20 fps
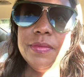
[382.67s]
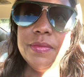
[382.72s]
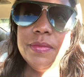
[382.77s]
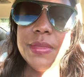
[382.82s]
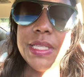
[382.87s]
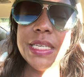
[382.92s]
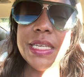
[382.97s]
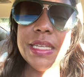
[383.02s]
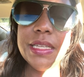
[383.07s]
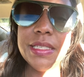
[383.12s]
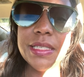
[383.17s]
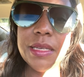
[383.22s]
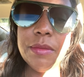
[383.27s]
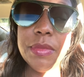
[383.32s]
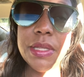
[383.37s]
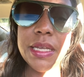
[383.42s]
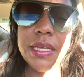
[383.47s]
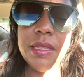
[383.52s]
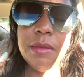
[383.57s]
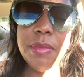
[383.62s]
The kids can
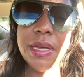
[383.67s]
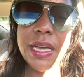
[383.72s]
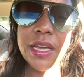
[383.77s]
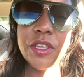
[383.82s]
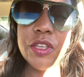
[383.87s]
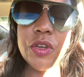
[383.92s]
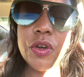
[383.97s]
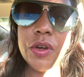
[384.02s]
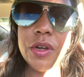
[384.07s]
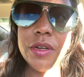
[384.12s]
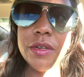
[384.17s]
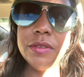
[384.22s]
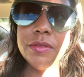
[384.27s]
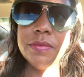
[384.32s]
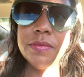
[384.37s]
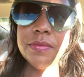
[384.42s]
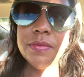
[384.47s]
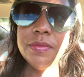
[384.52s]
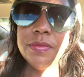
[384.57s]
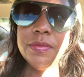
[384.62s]
play in the backyard.
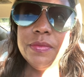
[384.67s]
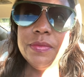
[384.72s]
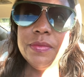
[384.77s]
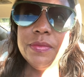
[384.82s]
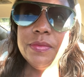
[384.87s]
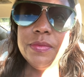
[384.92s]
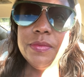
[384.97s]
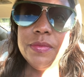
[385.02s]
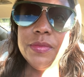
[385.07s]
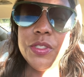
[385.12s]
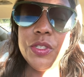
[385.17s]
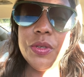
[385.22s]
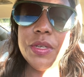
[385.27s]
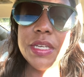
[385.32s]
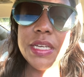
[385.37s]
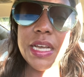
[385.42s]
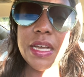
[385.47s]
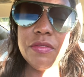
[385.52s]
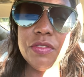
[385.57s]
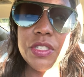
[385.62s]
You can
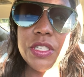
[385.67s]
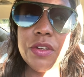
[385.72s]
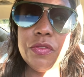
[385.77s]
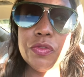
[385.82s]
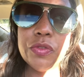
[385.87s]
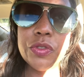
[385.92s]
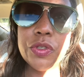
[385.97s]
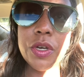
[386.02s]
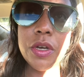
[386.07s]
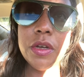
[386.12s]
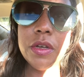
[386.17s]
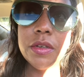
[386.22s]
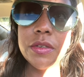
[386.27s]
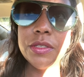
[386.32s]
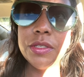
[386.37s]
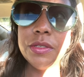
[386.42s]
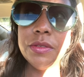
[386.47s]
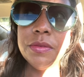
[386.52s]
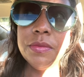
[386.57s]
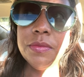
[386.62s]
have several dogs.